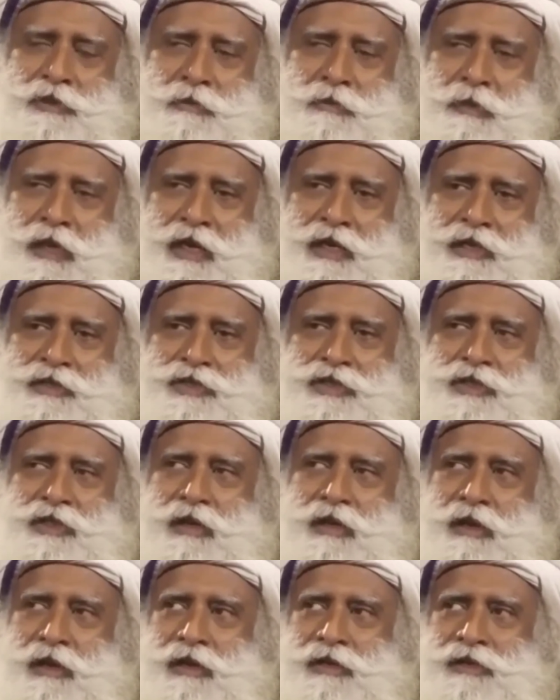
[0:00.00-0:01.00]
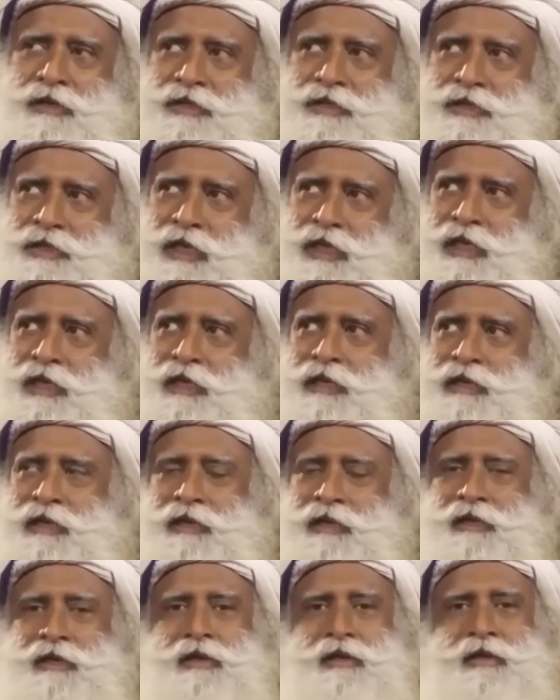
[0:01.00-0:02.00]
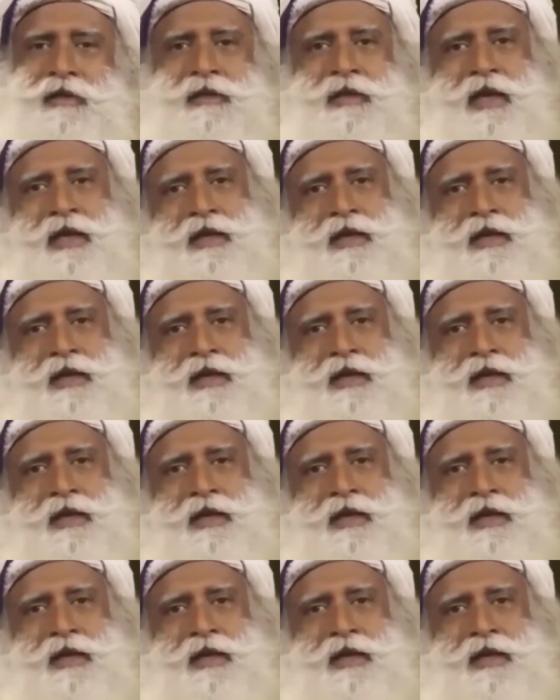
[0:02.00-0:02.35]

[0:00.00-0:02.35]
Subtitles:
minds and hearts, still their